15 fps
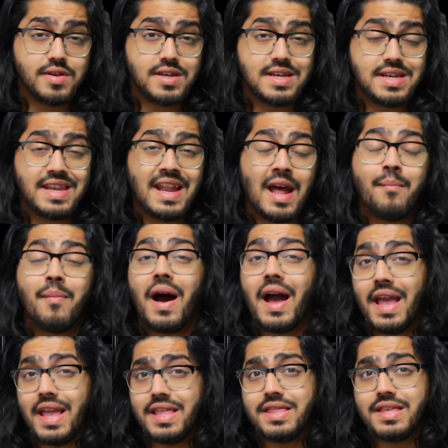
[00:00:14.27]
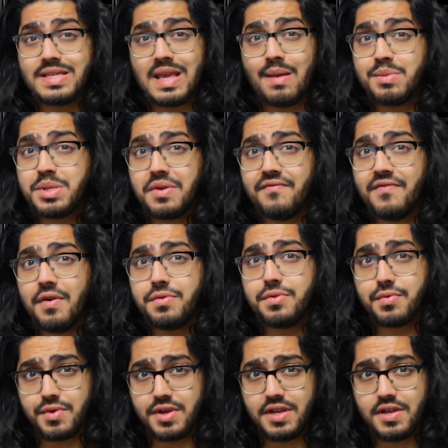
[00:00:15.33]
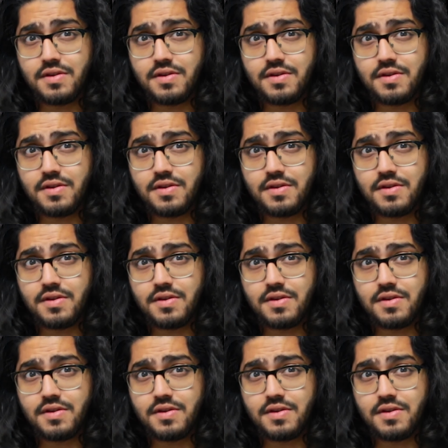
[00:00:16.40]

Did I buy the Samsung Fold 3?